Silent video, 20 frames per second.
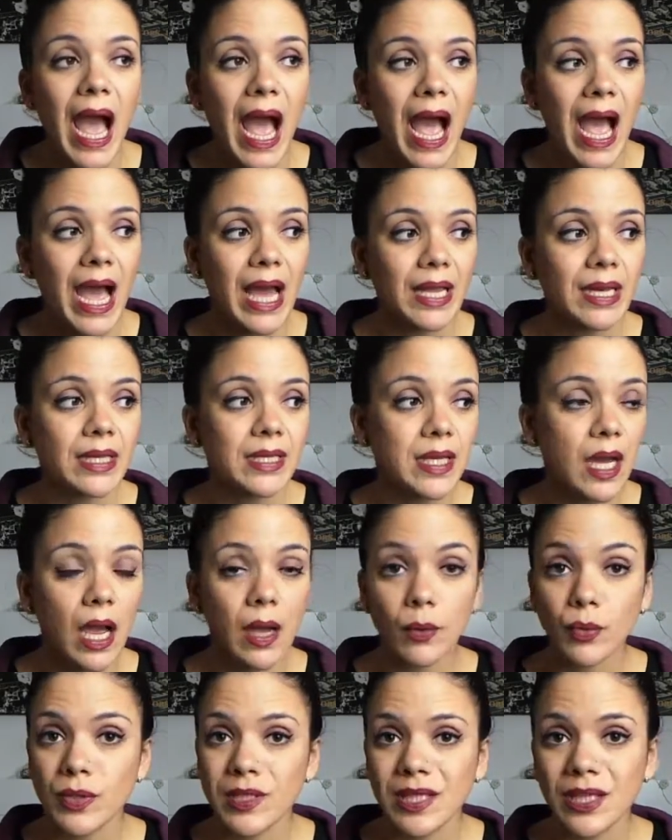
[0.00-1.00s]
And
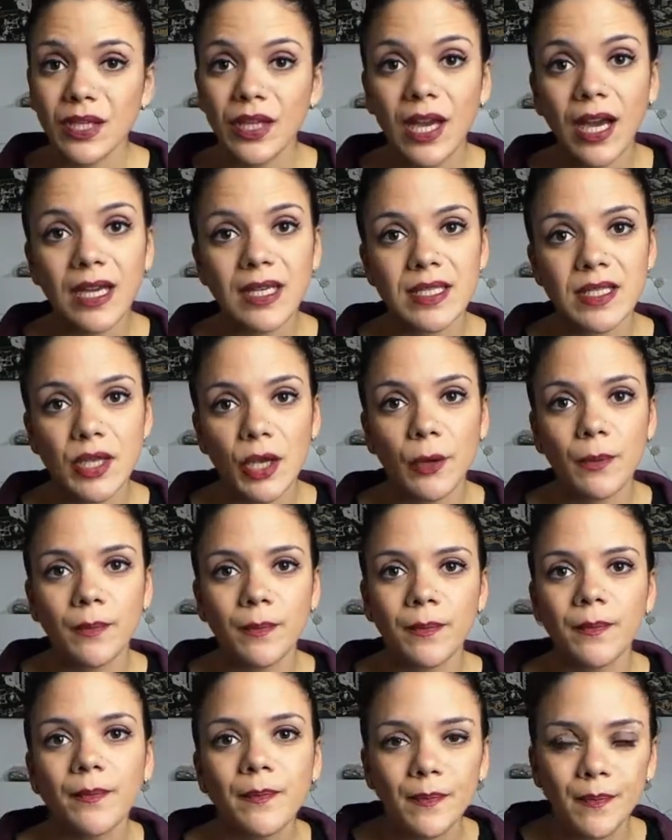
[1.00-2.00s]
I will see you guys soon.
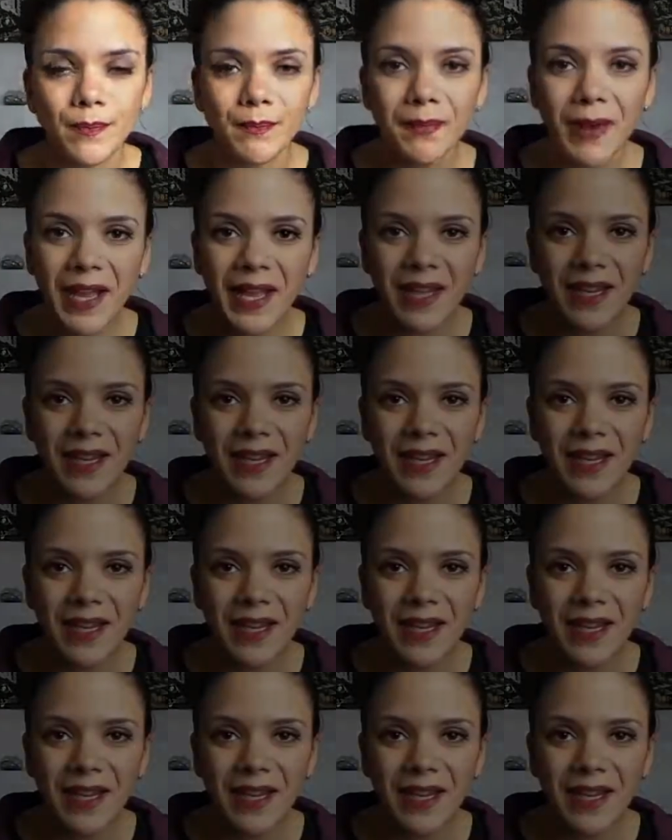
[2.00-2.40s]
Bye